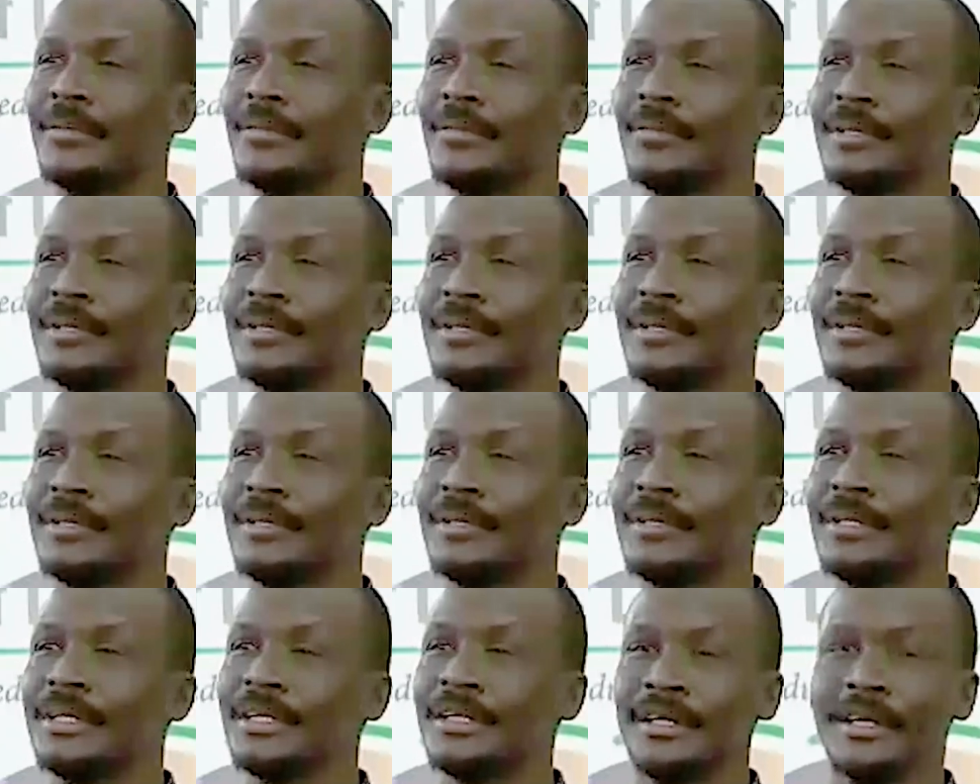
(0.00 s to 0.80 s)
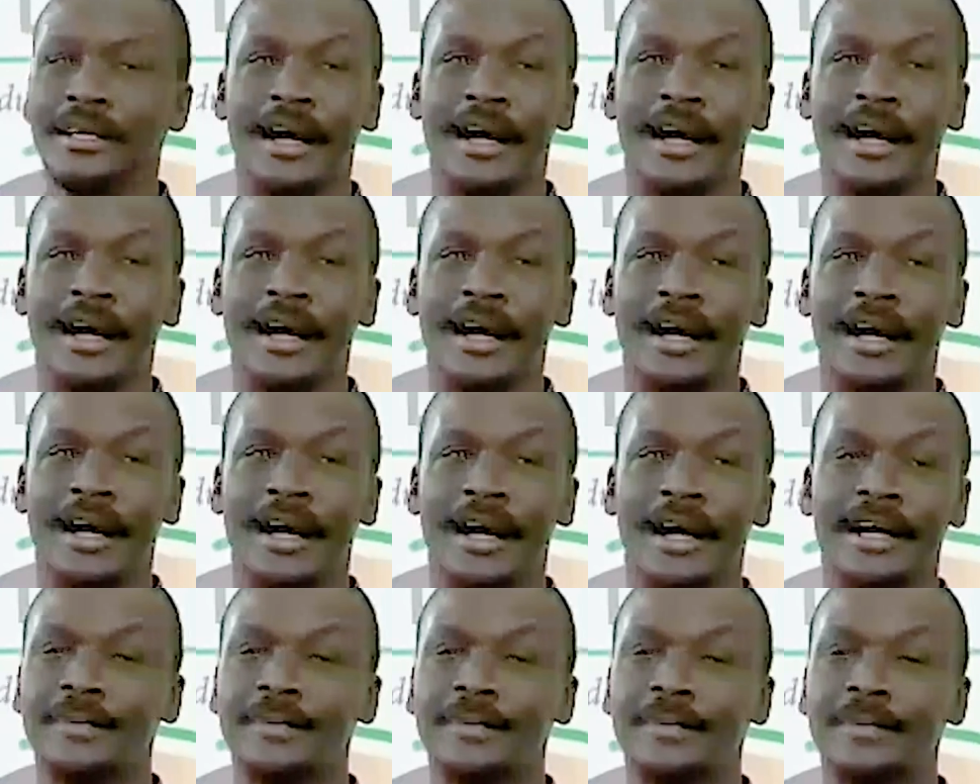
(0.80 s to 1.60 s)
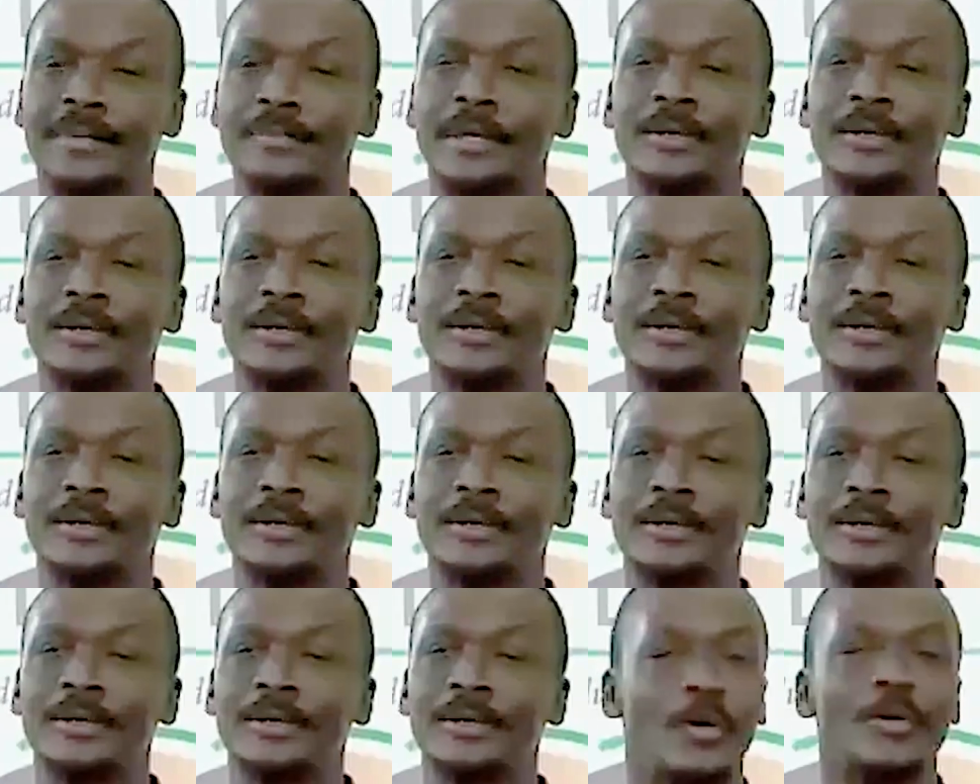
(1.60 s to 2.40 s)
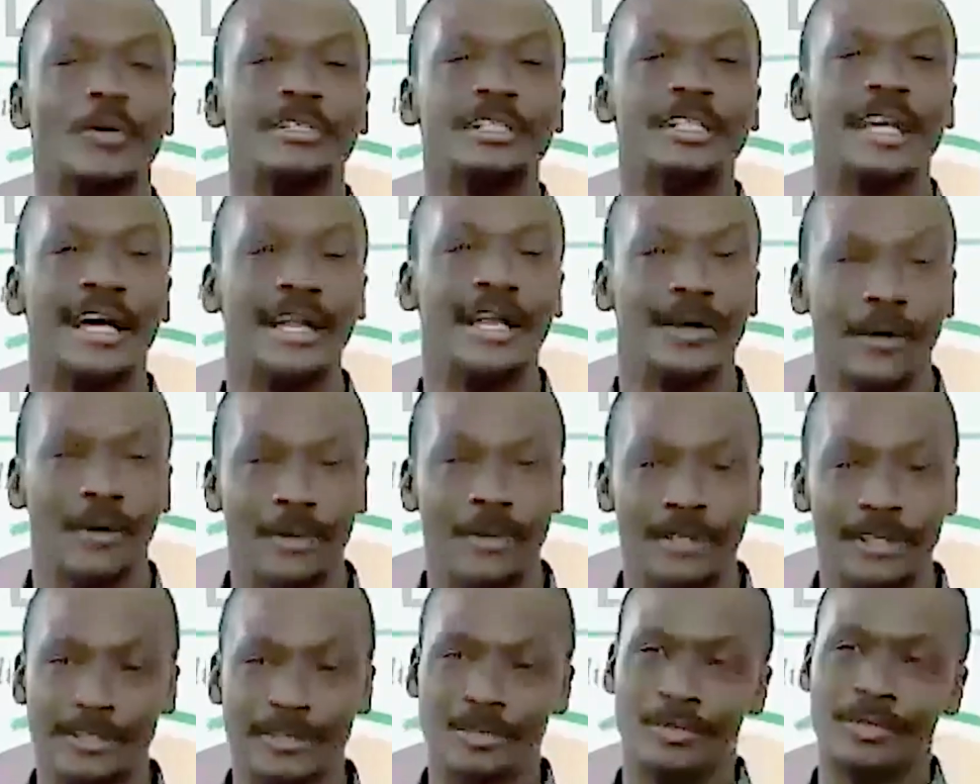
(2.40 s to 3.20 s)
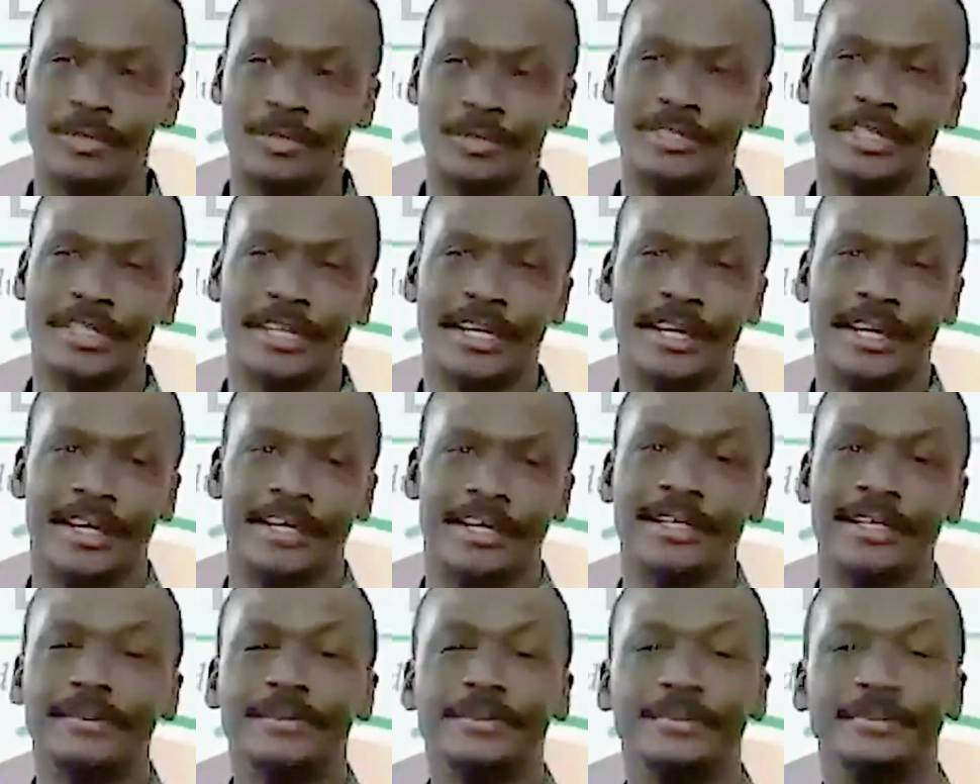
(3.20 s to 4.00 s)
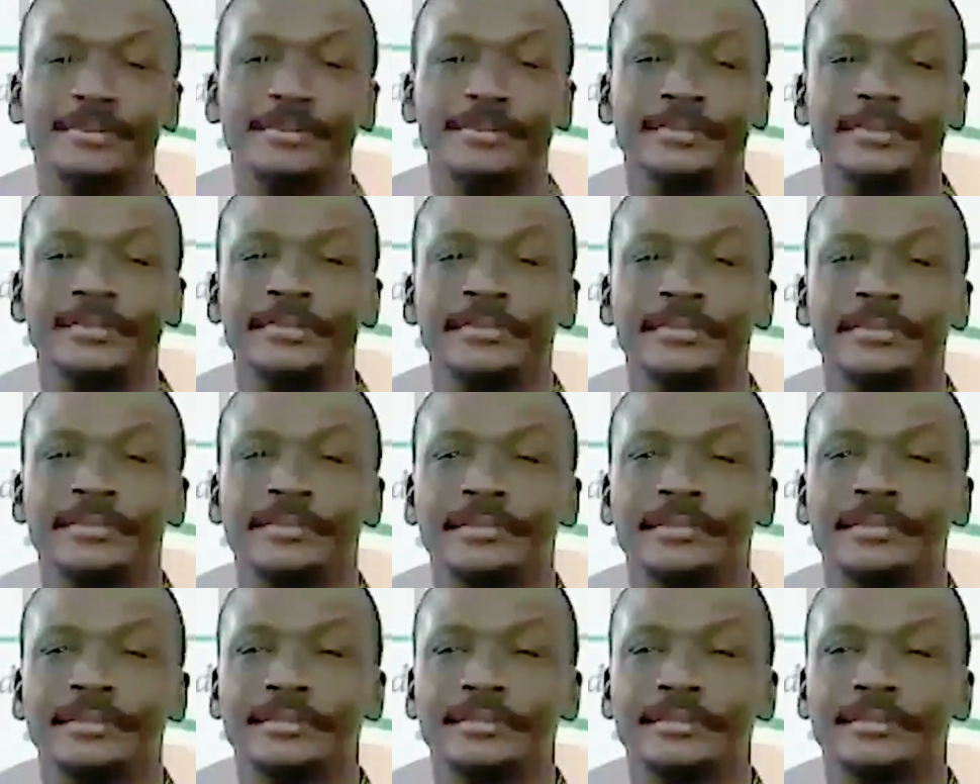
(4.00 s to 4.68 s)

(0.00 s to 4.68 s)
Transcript: Can we accept that although the Catholic Church owns nearly all the schools in Kenya,